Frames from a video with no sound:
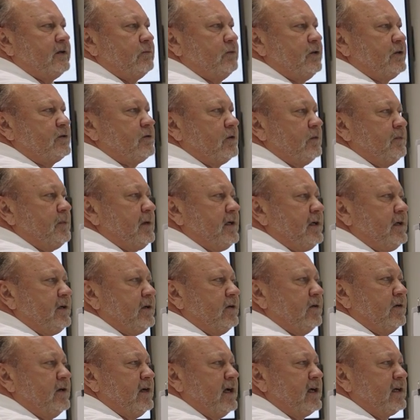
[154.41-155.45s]
which would be
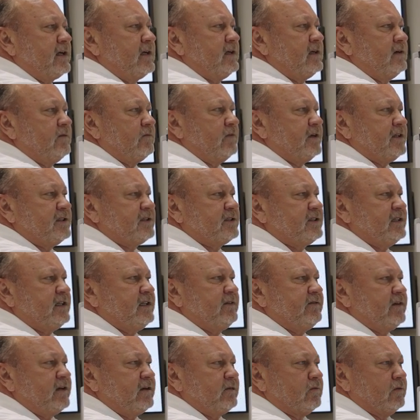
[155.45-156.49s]
your negative
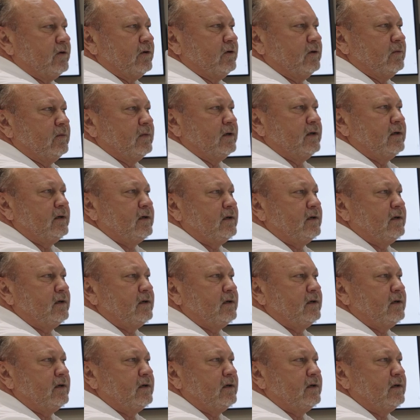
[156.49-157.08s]
receiving room.